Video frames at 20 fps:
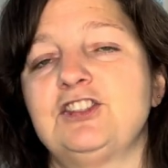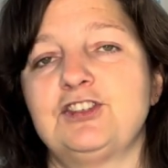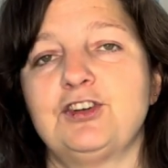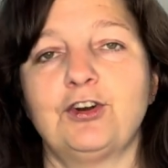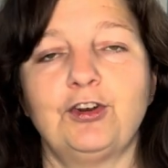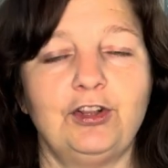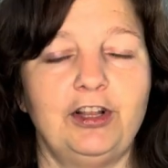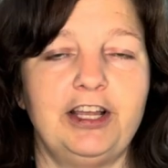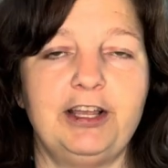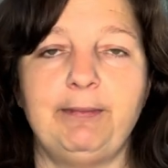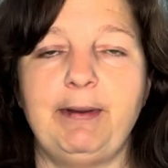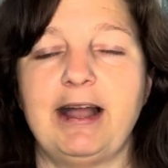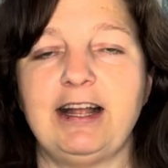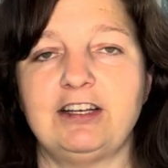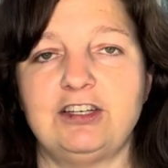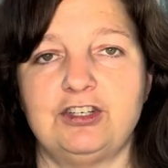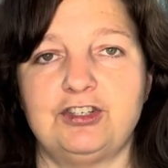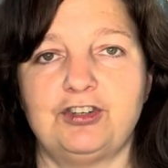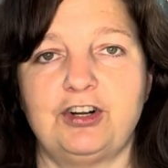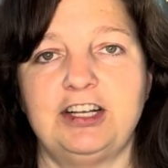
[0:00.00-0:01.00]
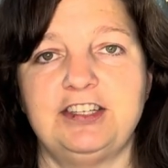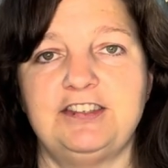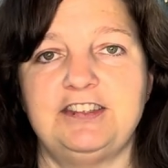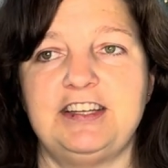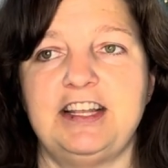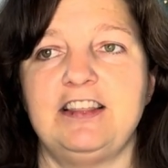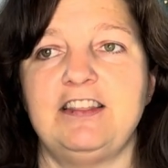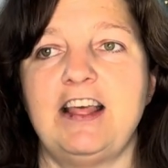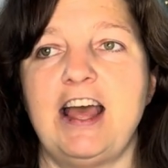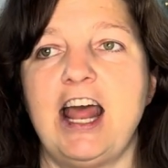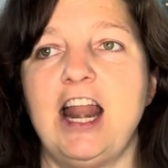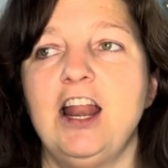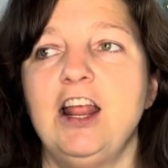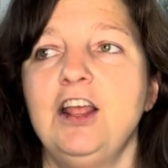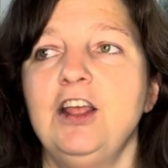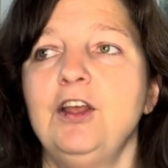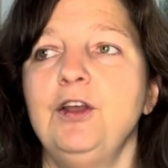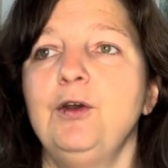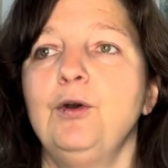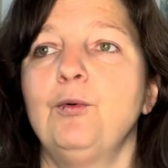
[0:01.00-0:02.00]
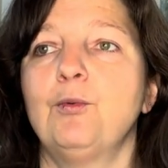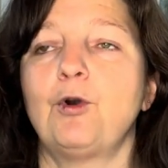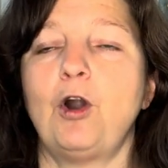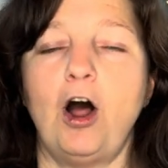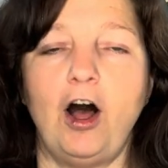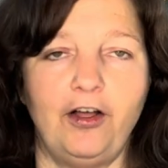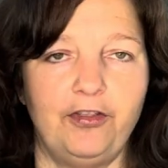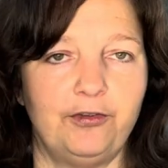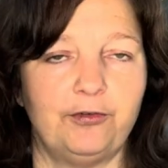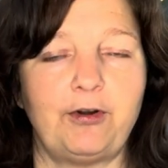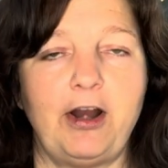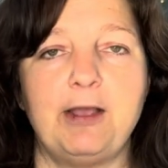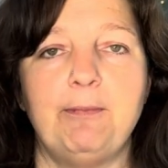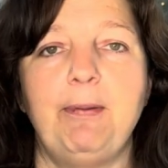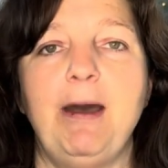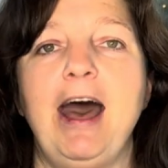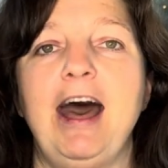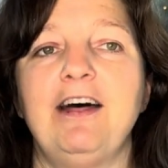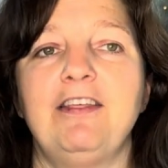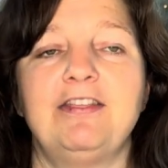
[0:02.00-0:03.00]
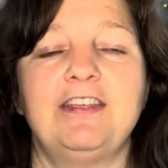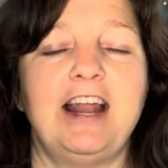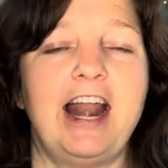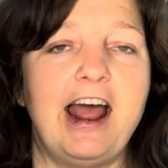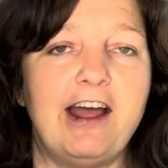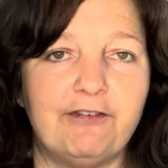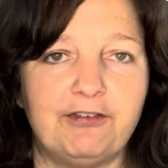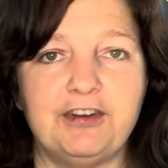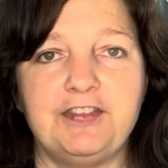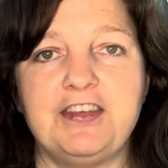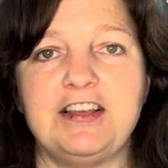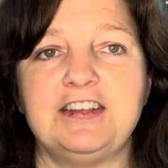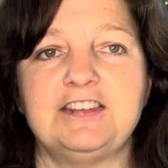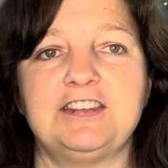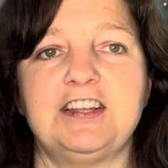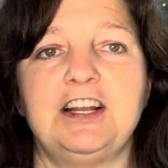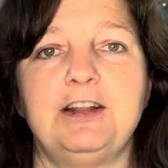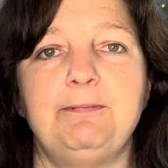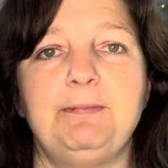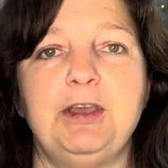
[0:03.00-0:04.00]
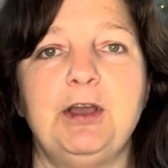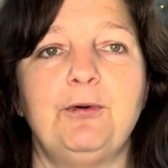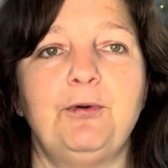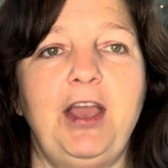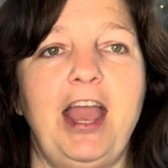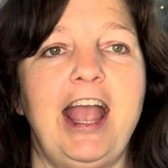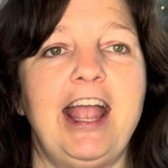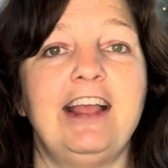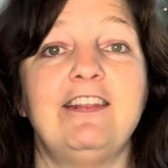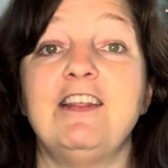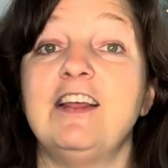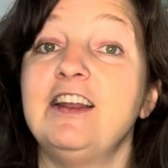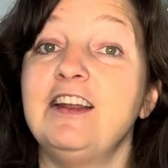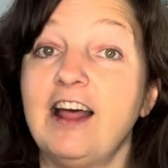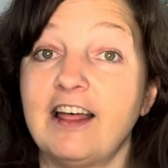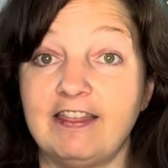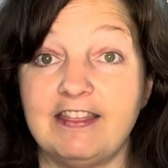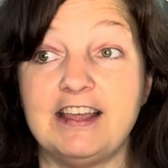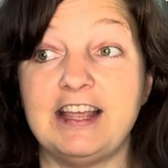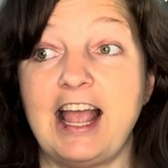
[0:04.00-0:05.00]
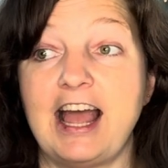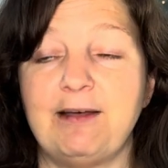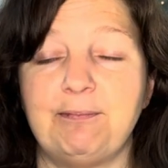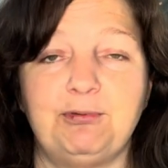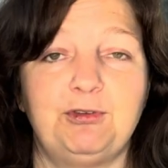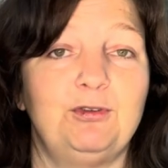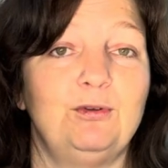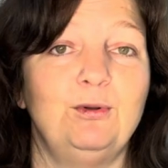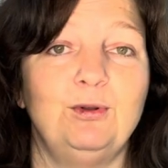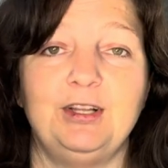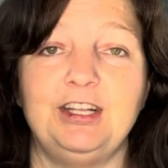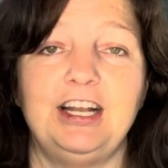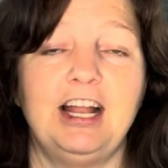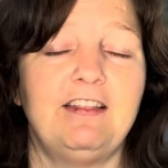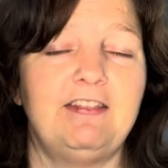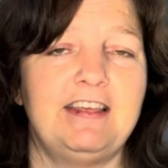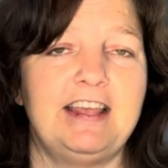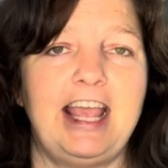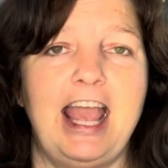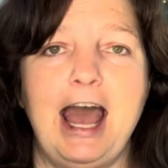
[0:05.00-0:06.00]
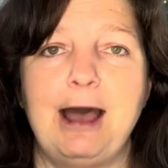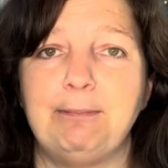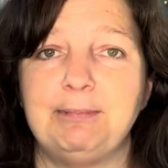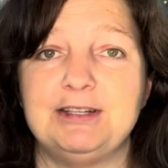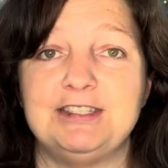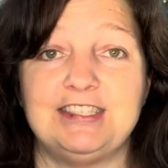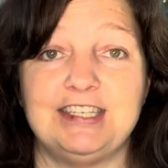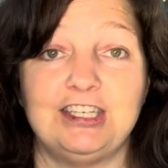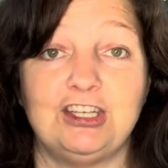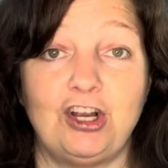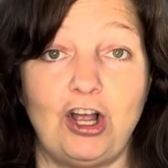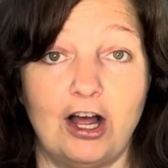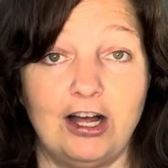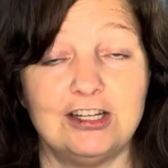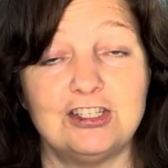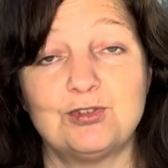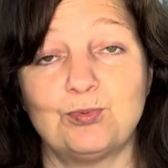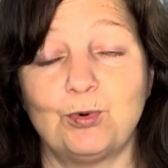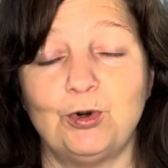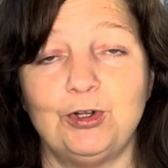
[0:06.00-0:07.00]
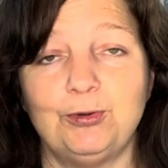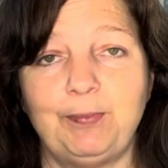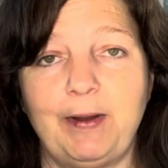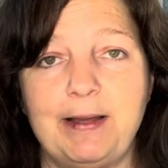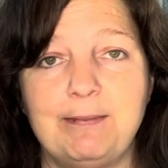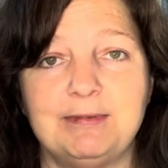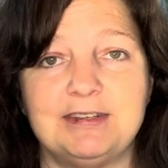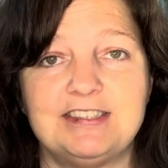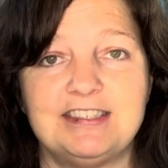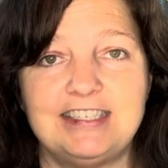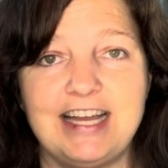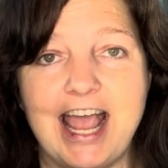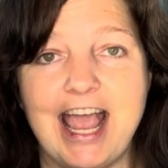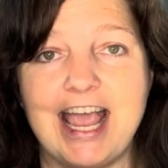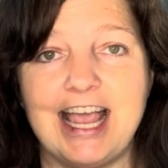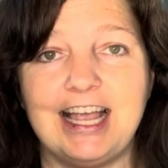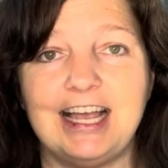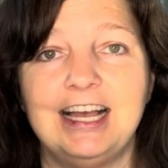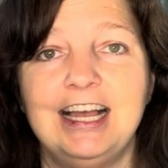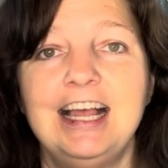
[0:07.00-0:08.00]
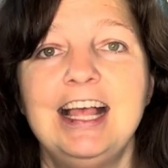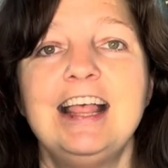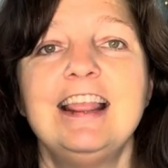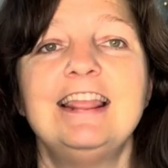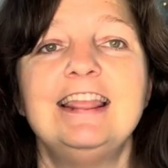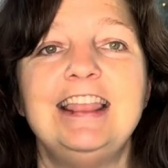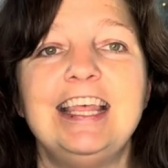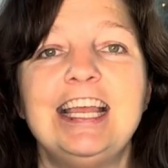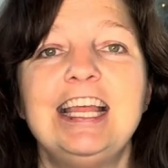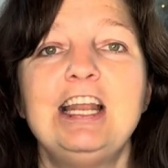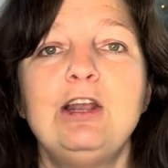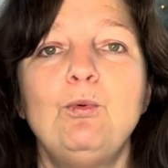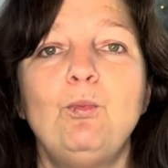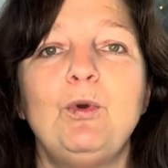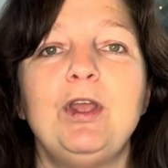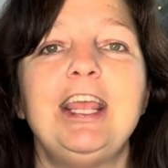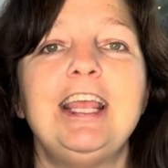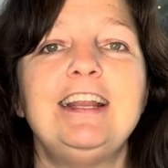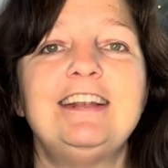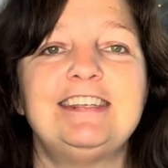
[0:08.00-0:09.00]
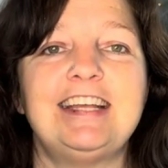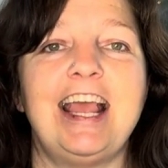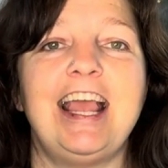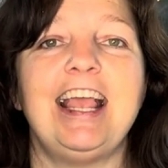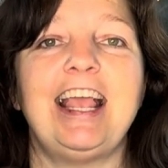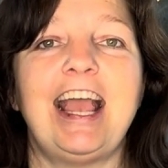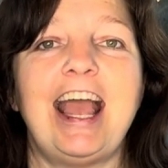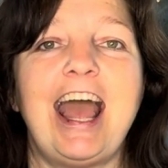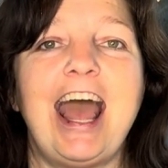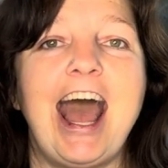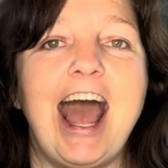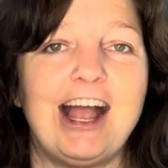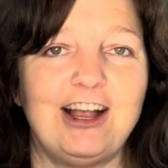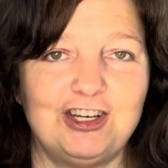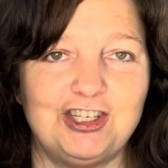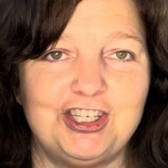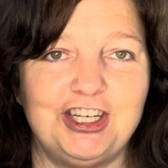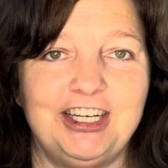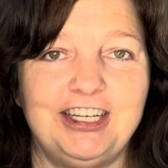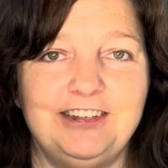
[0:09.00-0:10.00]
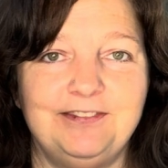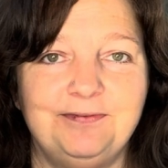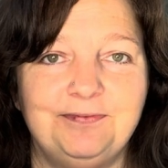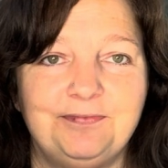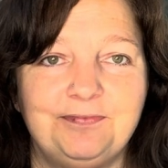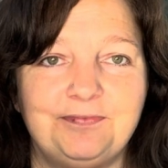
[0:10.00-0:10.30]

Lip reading: circling back to trusting that we're on the right path, that everything's going to be okay, and that absolutely nothing happens in God's world by mistake, then we take action.